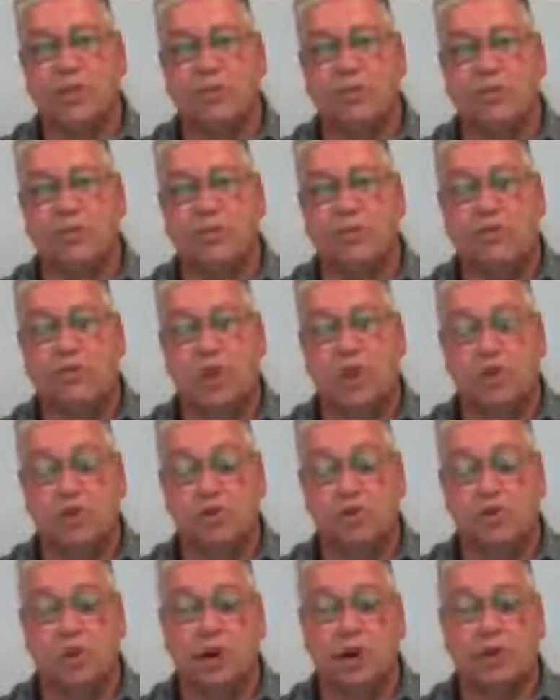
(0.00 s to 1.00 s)
of those big
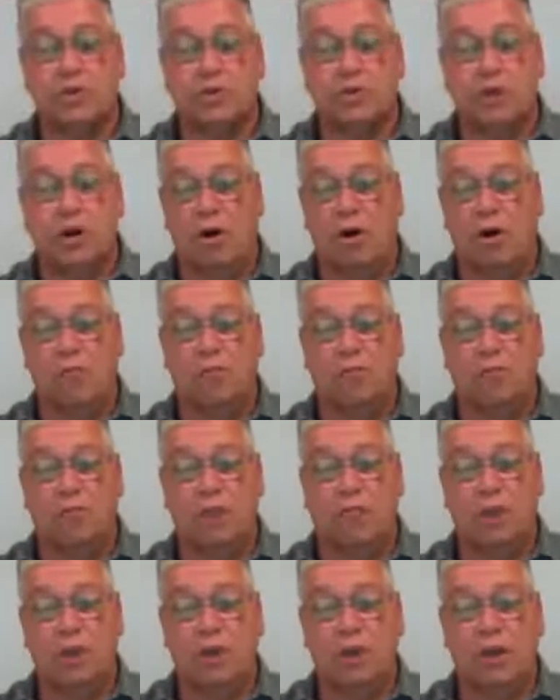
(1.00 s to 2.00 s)
trucks off
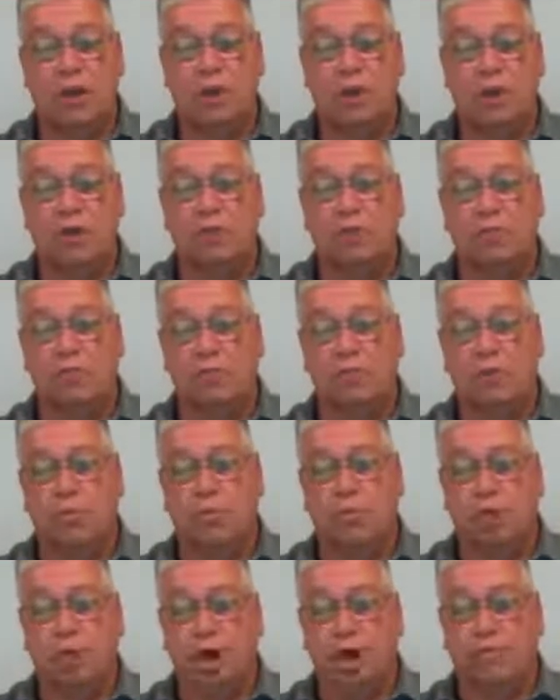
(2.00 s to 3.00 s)
of Boot Hill, the
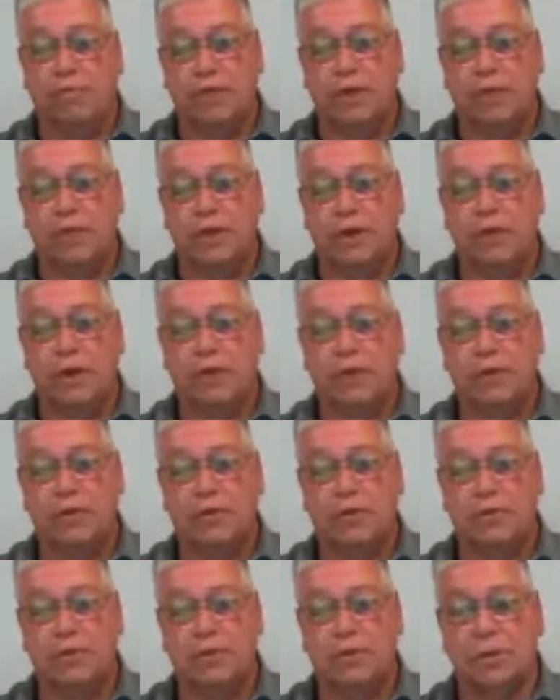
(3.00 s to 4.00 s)
Providence
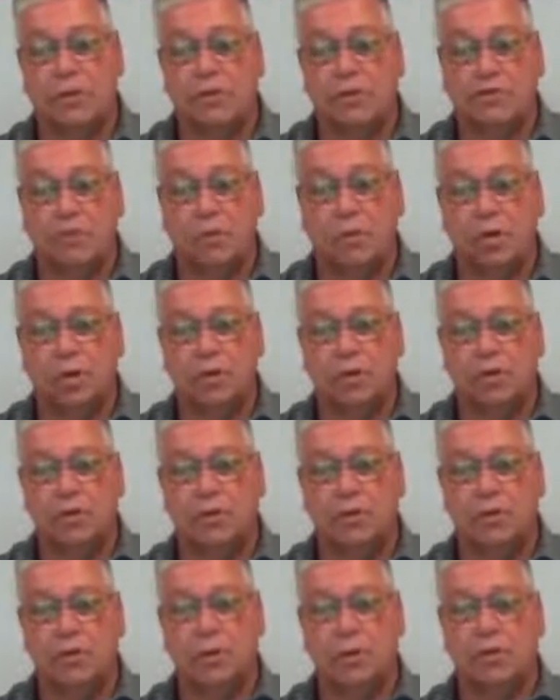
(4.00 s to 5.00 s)
area as
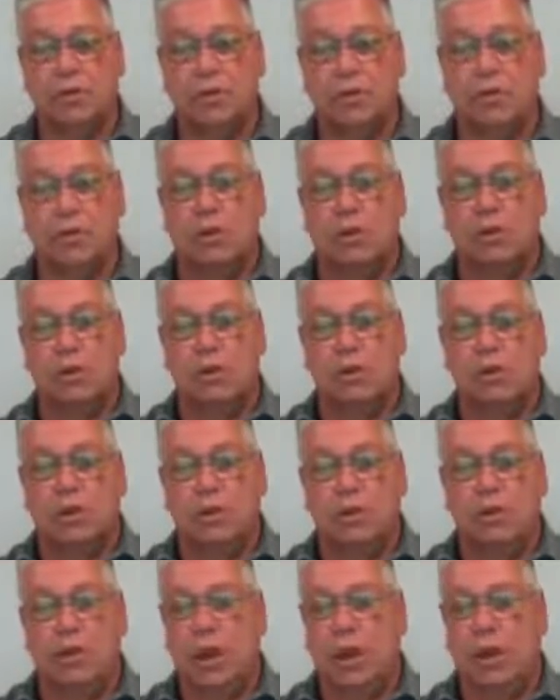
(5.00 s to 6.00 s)
well.
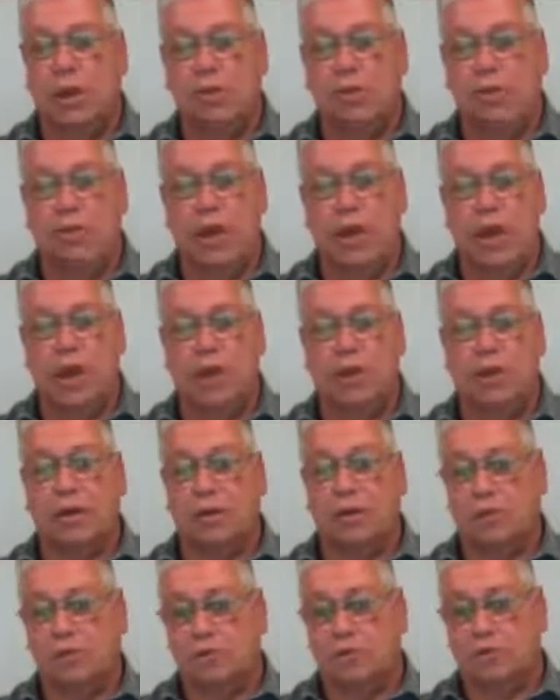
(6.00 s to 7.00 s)
It would
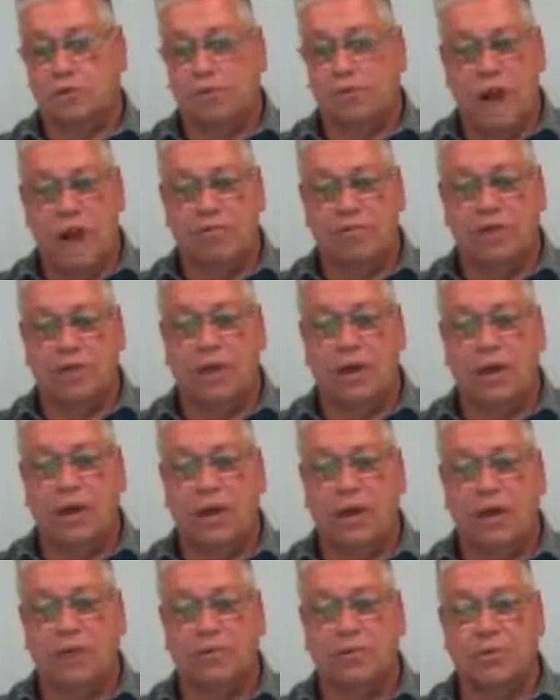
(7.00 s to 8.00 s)
make travel
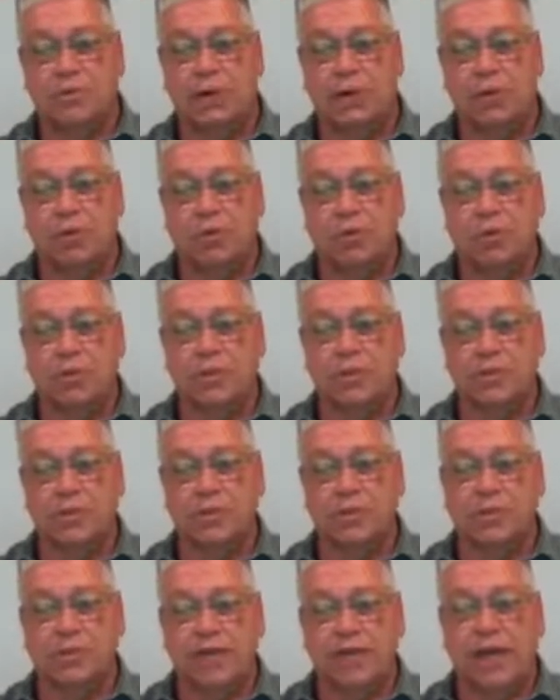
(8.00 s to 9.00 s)
times, it would give
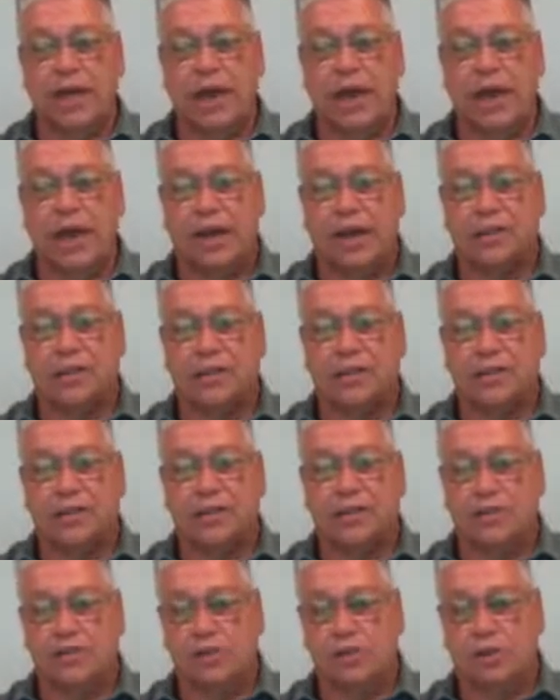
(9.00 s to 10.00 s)
us a second
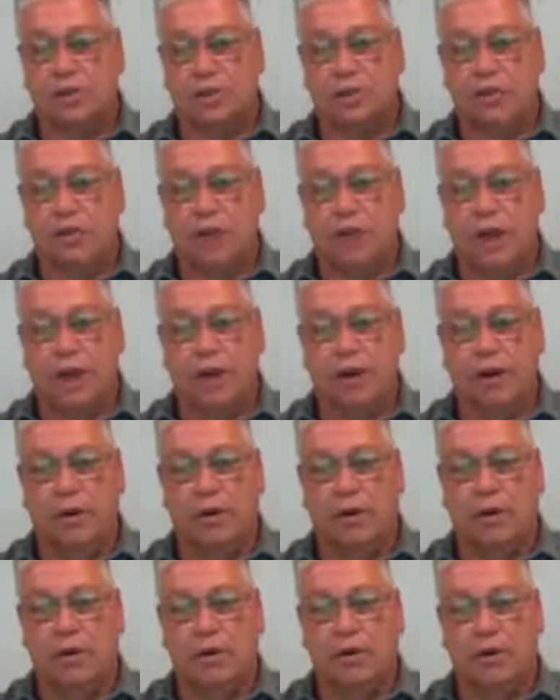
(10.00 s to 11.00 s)
access to the
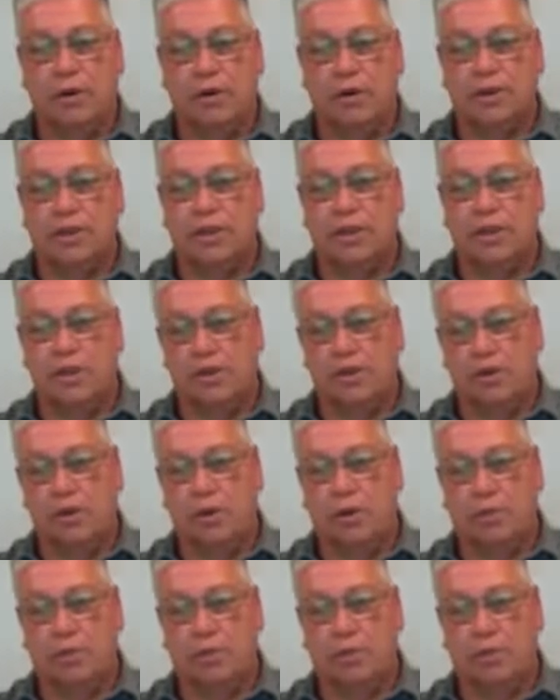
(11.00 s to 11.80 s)
area instead of